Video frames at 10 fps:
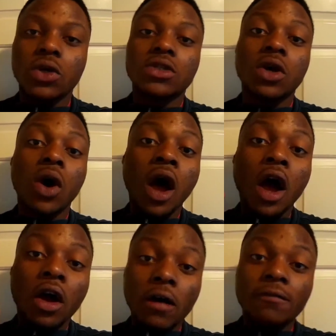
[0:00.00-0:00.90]
So
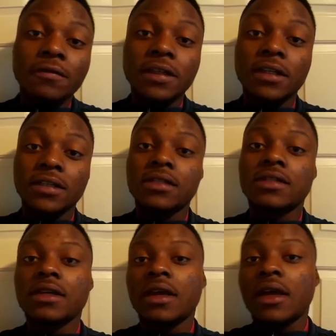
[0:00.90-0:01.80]

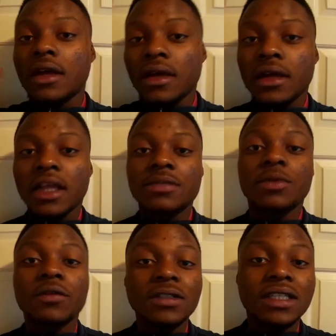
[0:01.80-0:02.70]
confidence. Let's
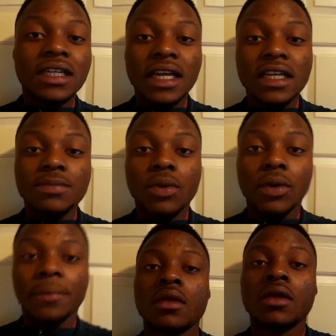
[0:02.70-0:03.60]
move on to the next point.